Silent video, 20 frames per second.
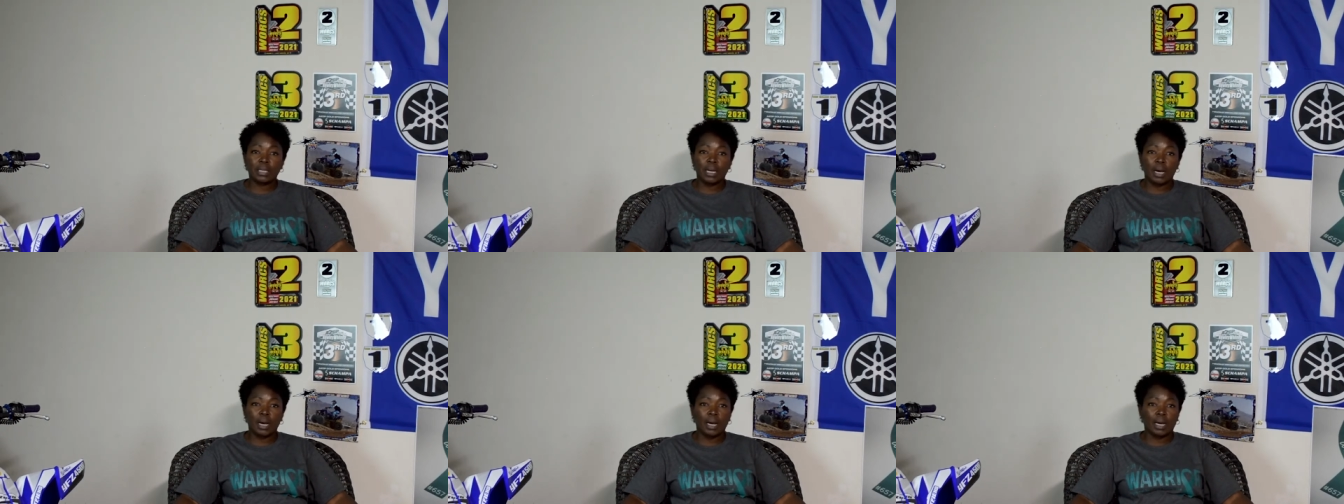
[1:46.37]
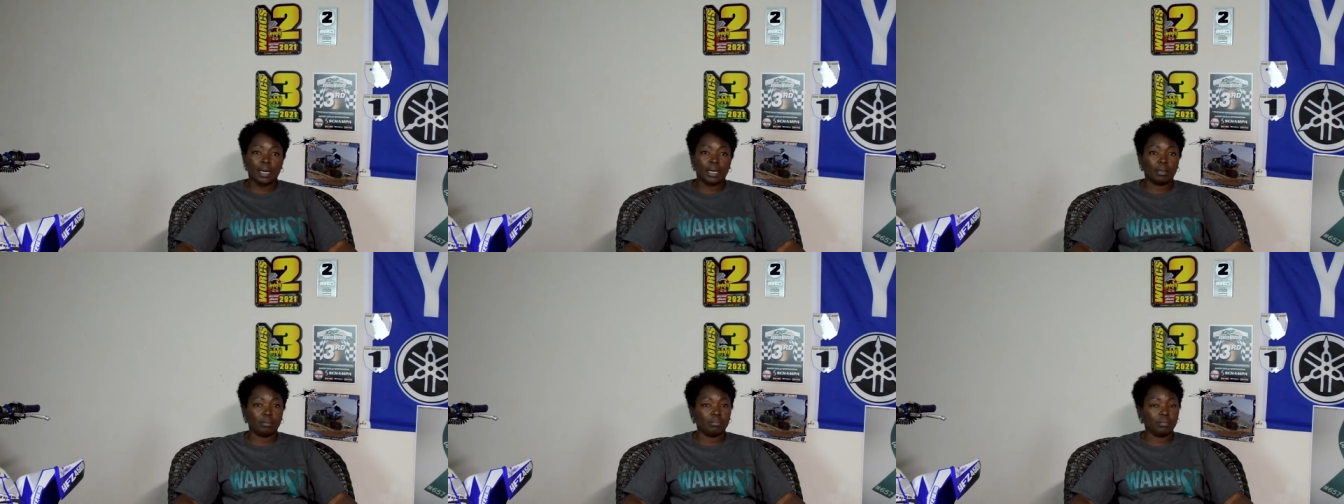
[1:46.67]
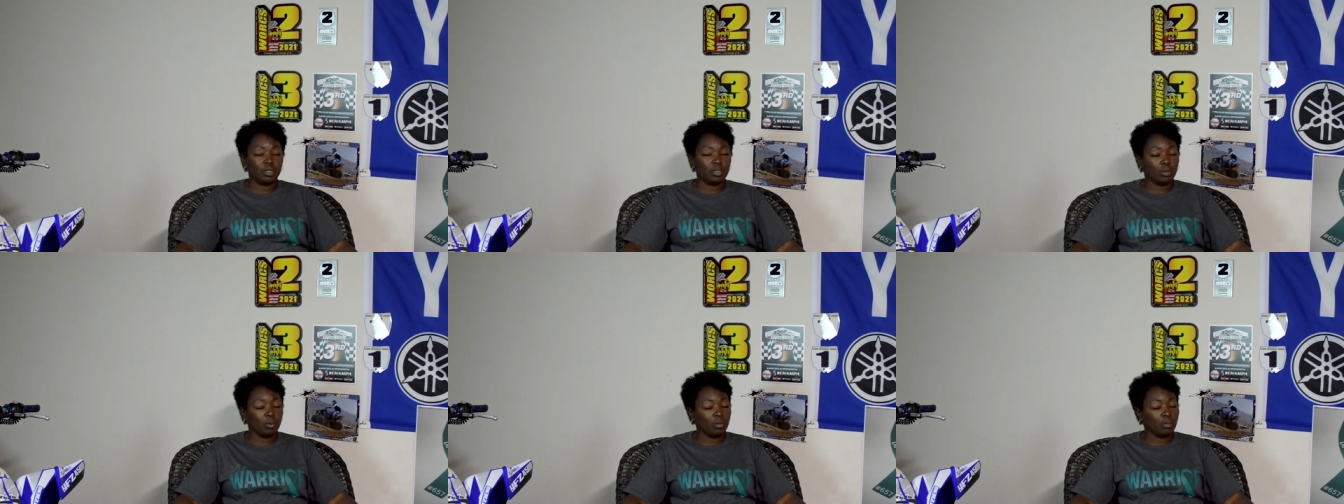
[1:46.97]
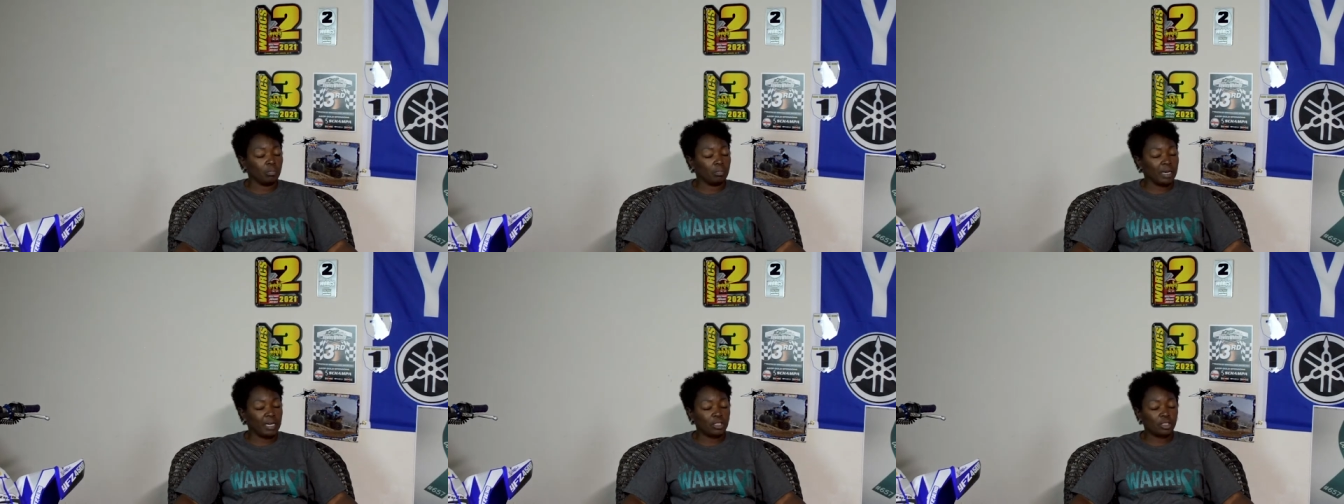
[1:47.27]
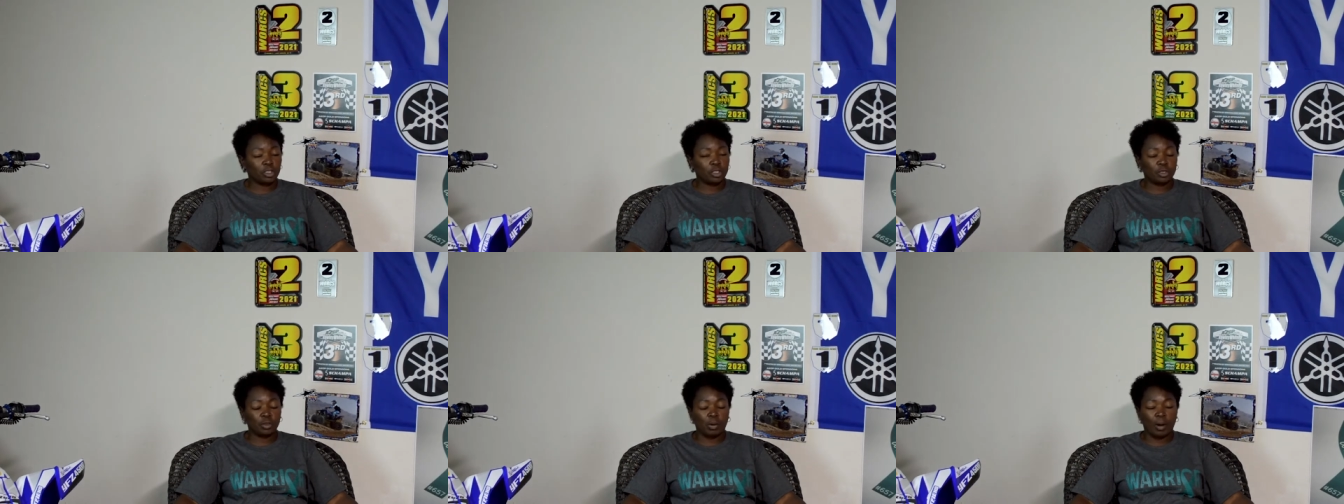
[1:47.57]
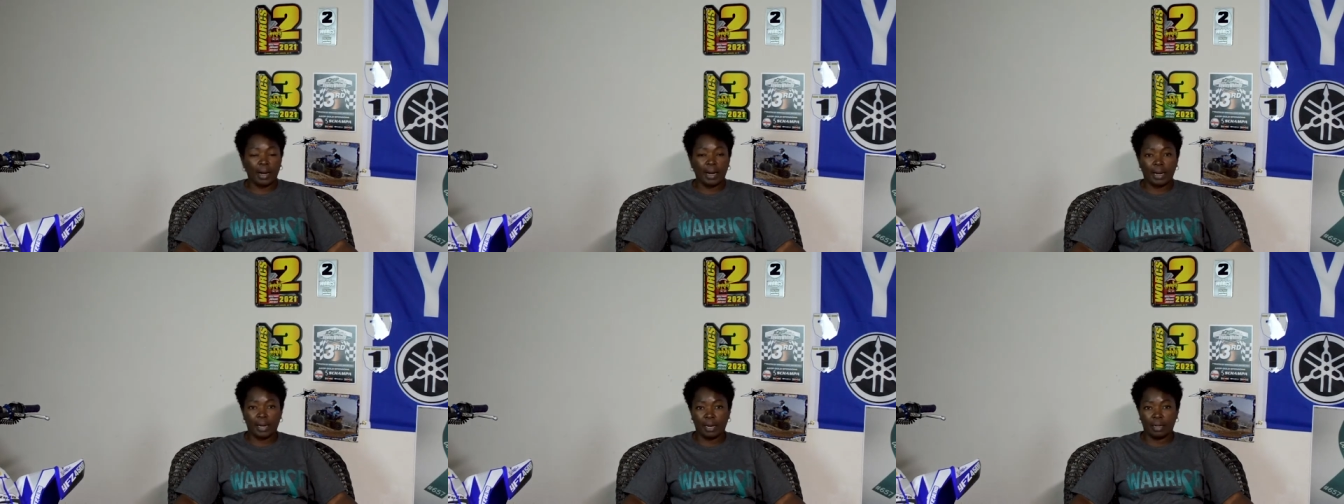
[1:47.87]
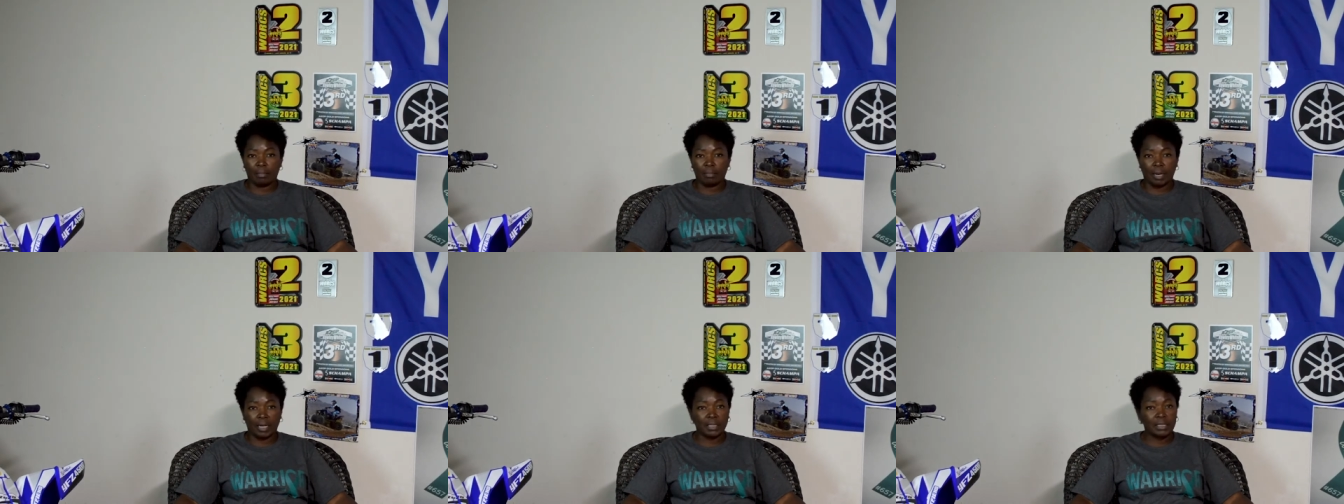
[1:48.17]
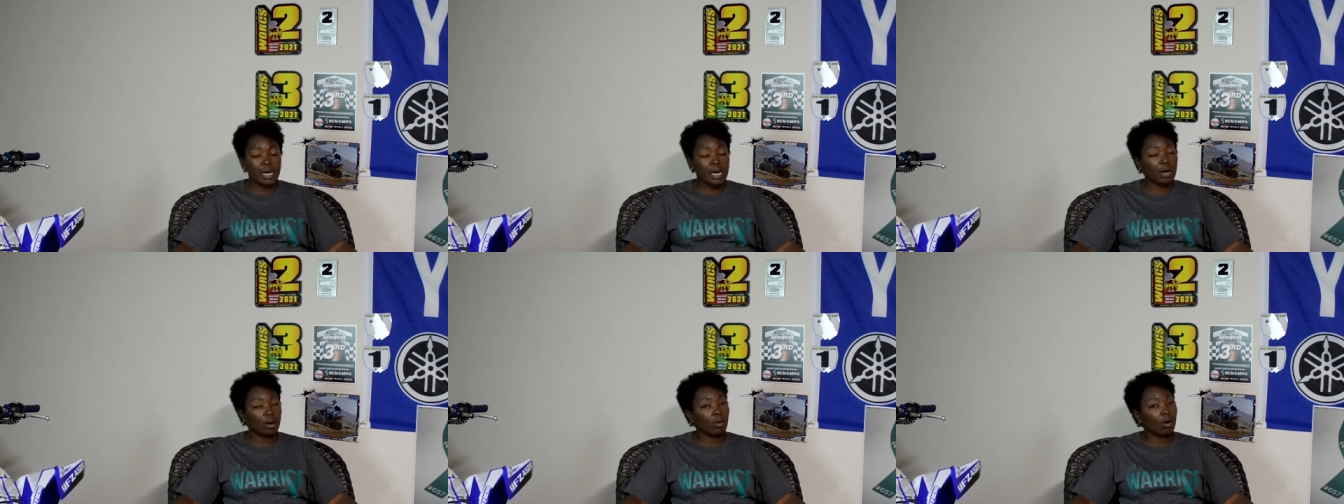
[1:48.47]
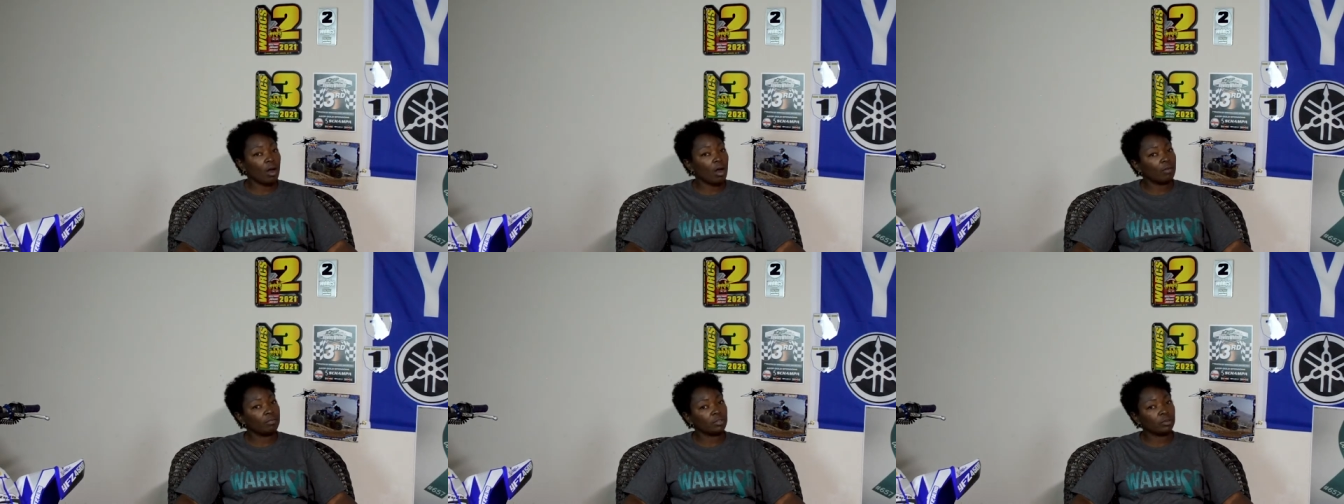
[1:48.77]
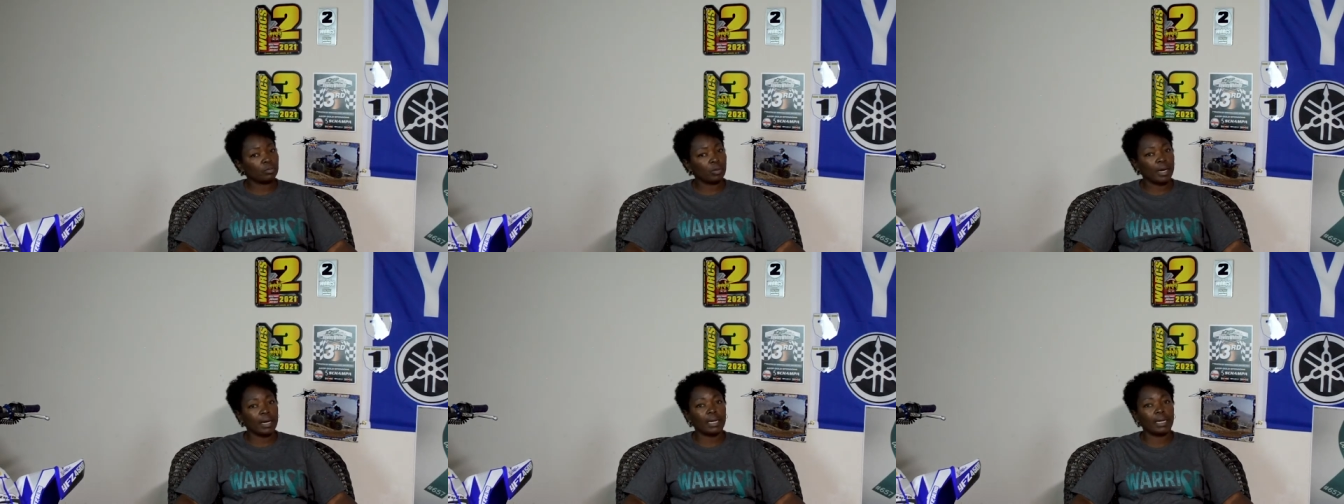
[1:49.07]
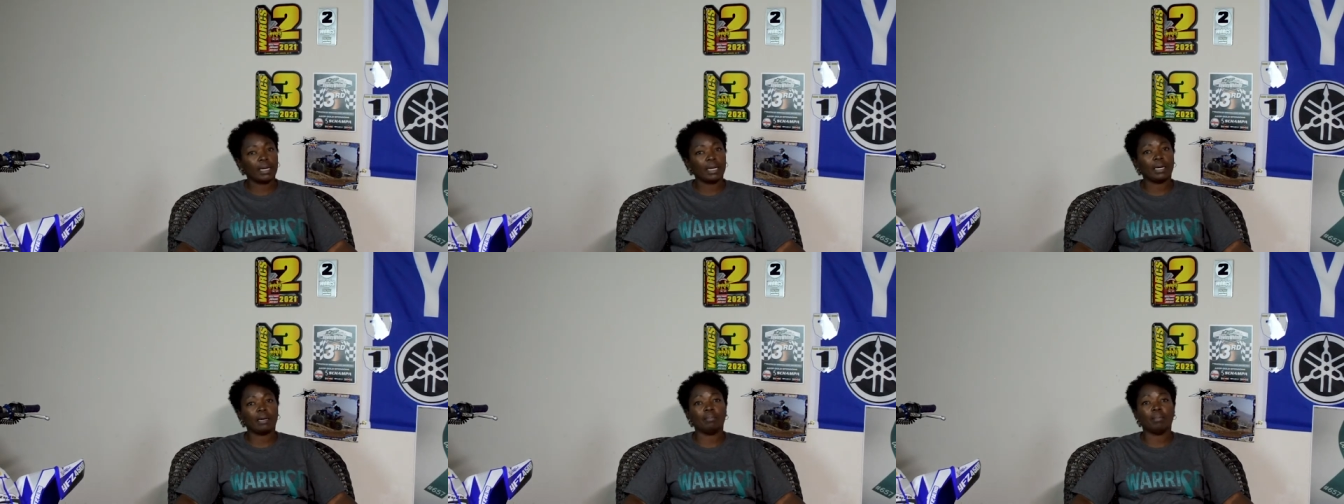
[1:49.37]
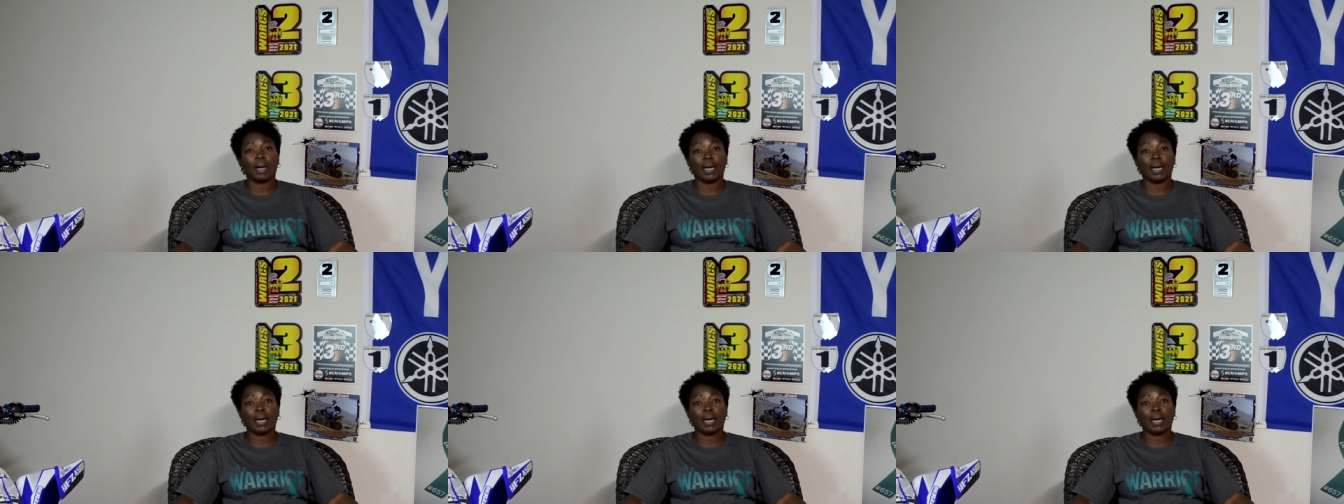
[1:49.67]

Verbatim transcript: I, you know, made sure I had my tear-offs ready,